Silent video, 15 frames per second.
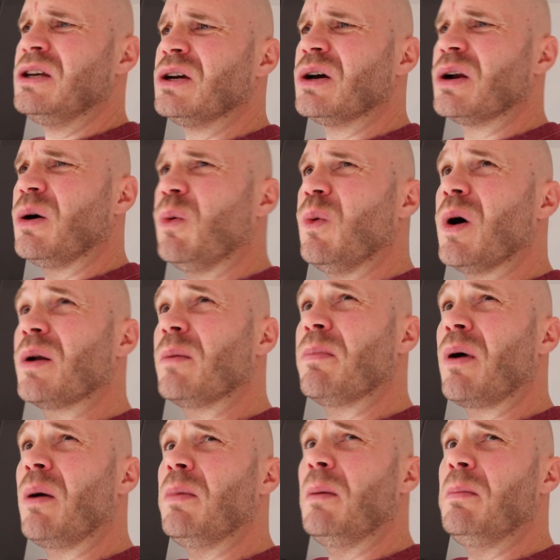you're going to want to
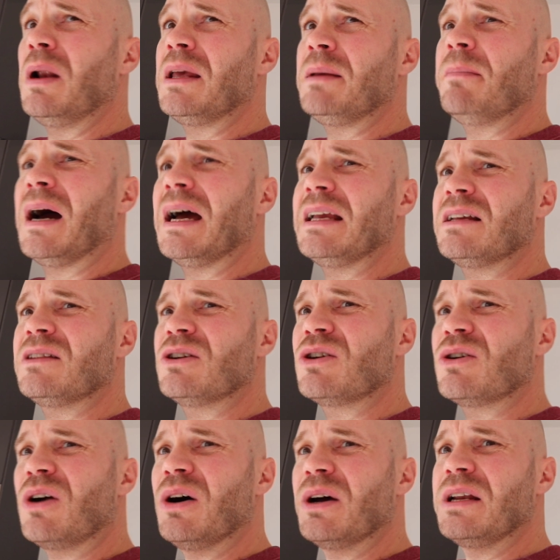probably make the
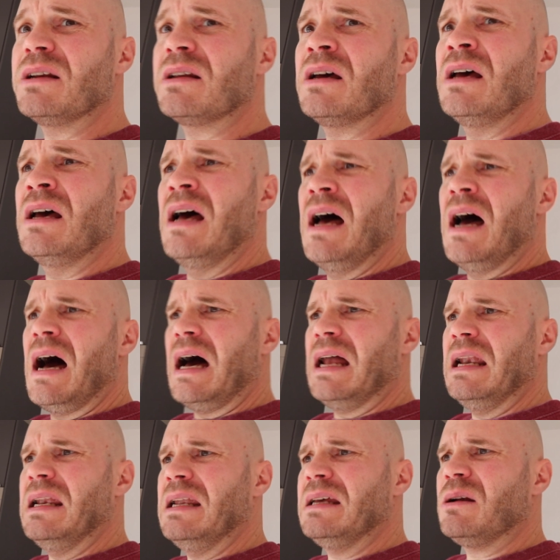grind a
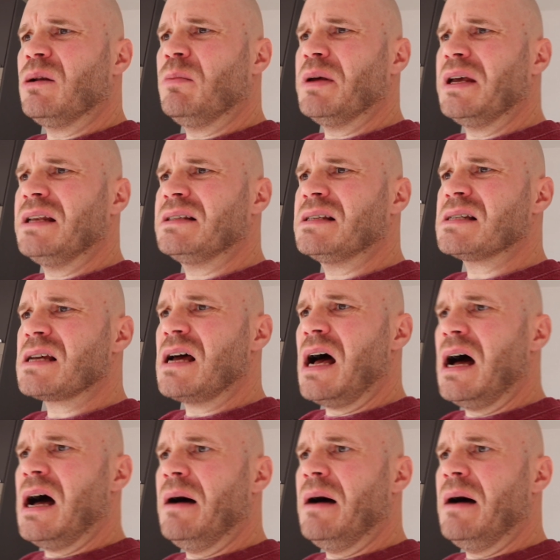little bit